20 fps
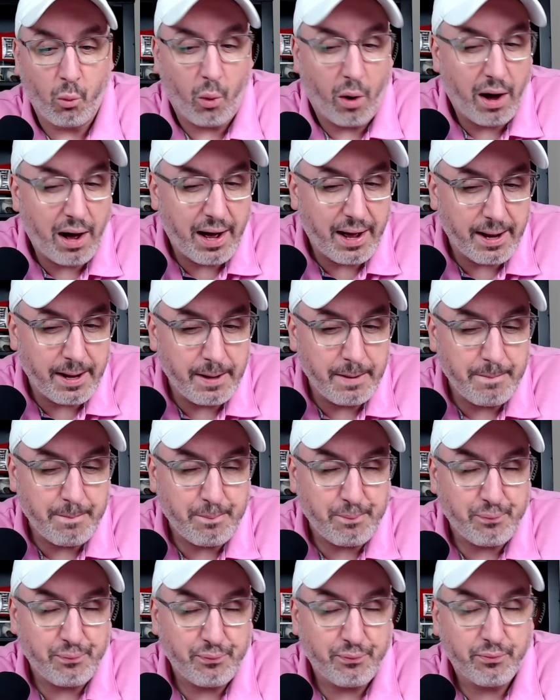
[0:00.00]
Why?
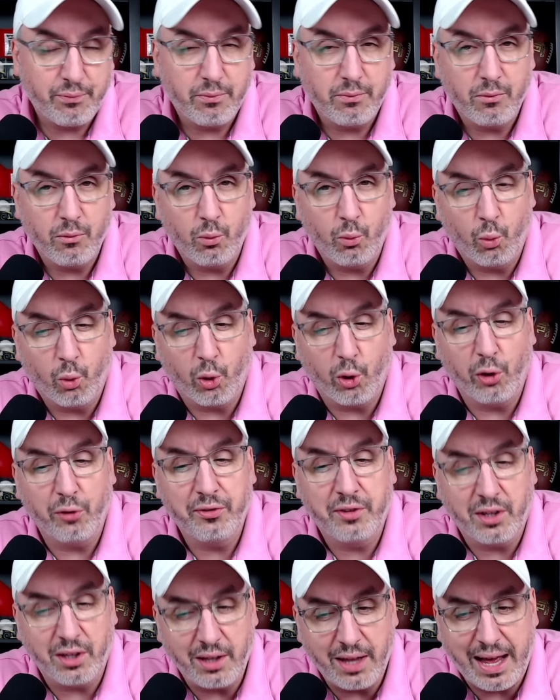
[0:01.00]

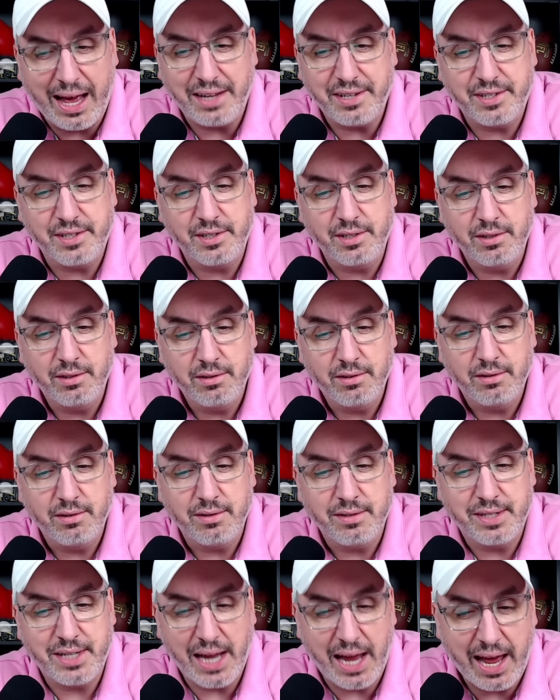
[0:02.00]
World-class
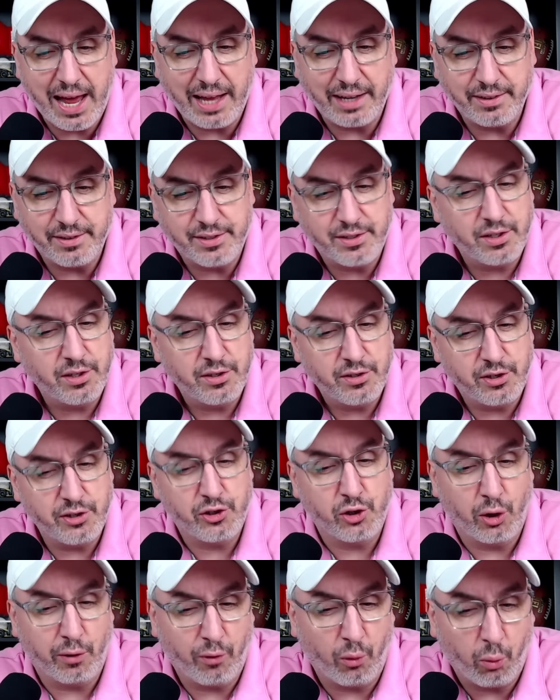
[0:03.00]
dads
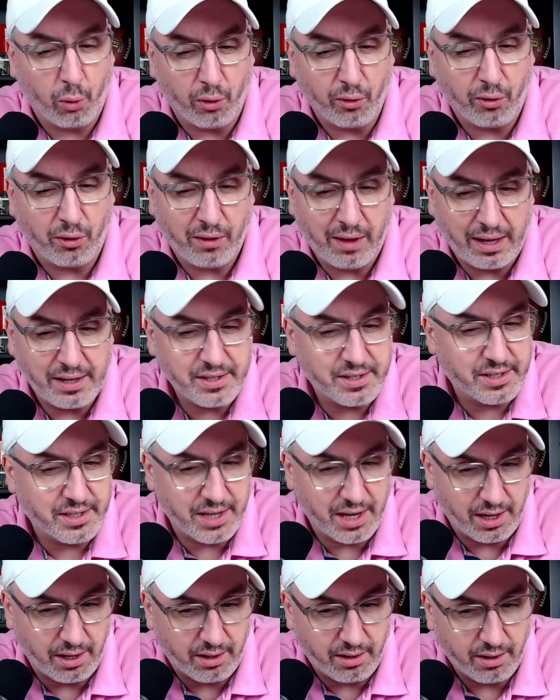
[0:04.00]
deserve a world-class
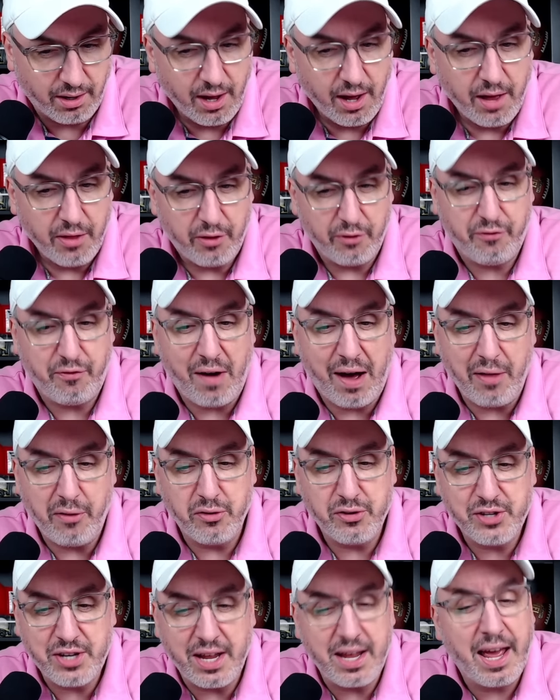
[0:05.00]
steak. The
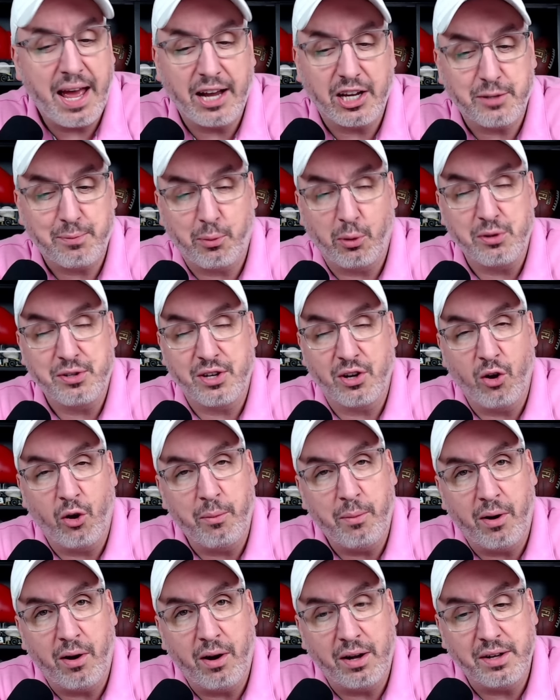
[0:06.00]
Father's Day experts at
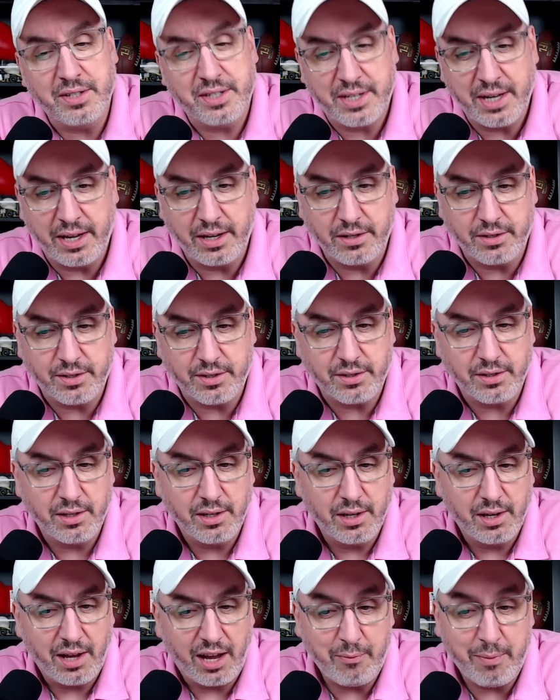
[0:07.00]
Omaha Steaks
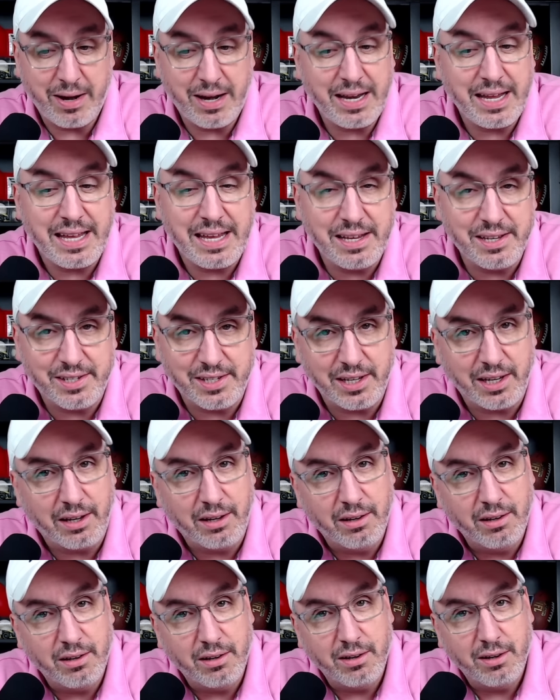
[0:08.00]
have made it
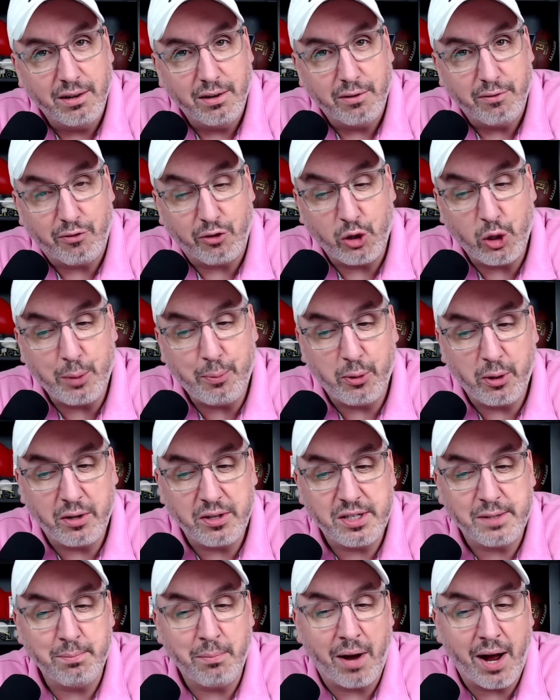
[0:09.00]
easy for you to put
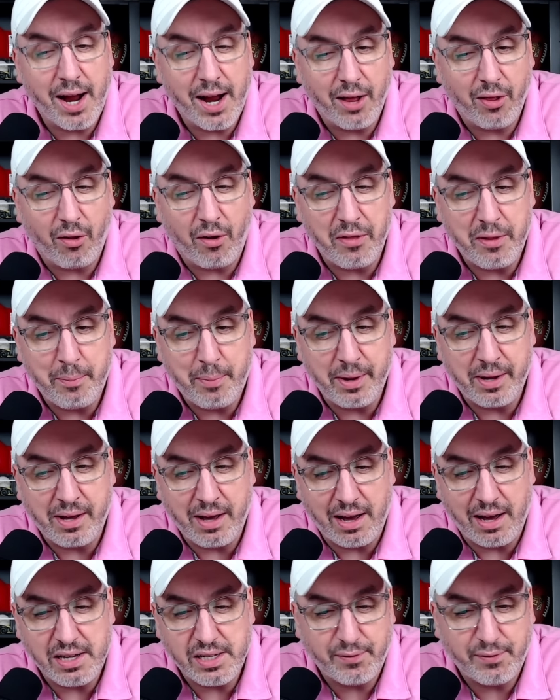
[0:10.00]
a smile on the big
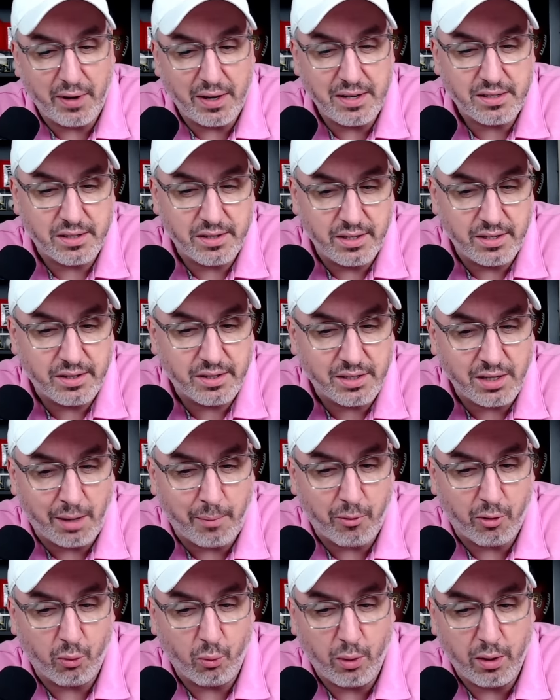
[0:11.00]
guy's face this
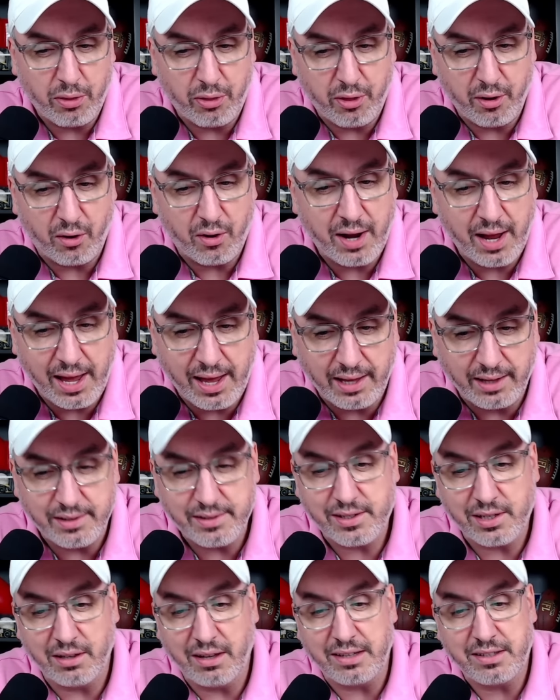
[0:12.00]
summer with their
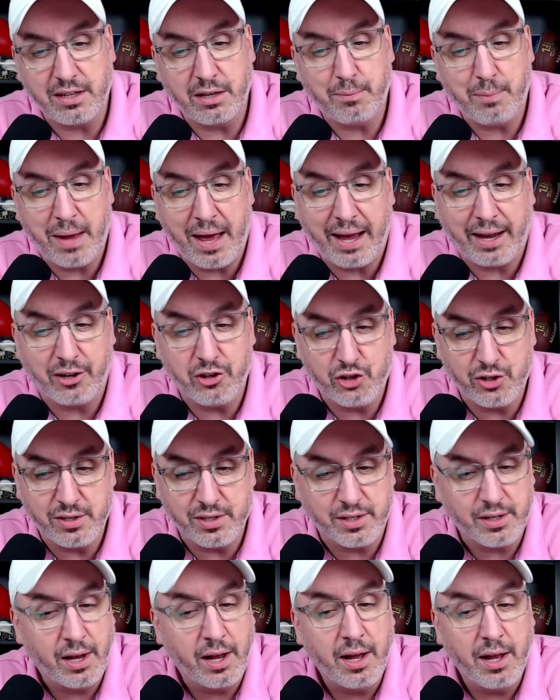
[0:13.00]
hand-selected
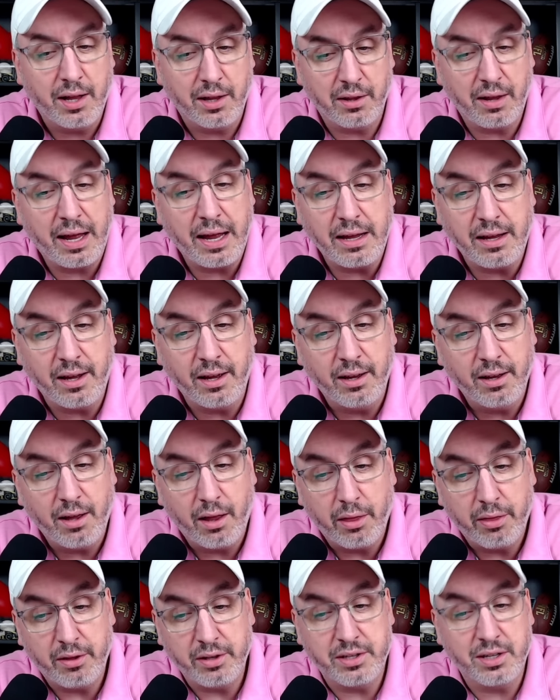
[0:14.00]
packages like
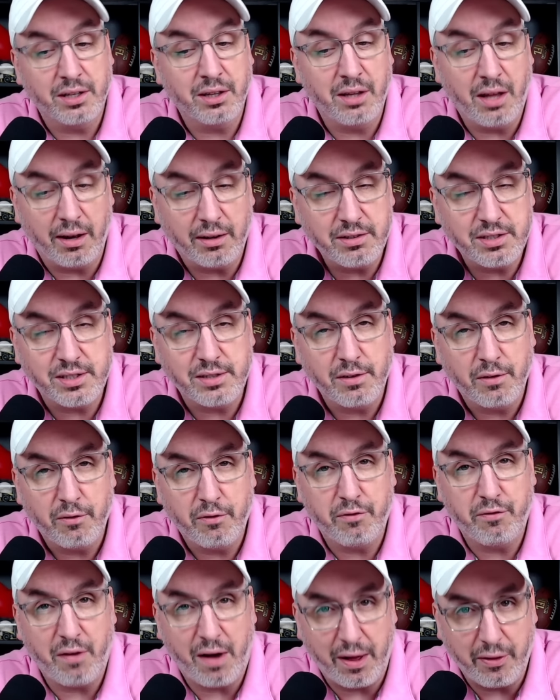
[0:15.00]
the Deluxe
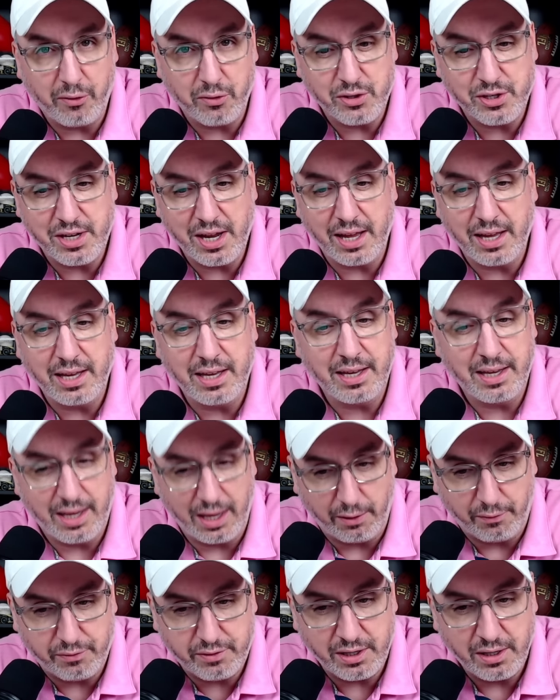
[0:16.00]
Father's Day
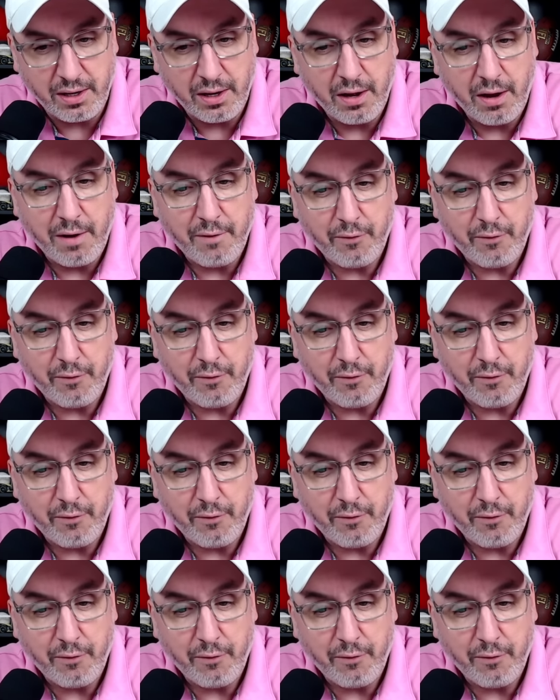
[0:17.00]
Gift.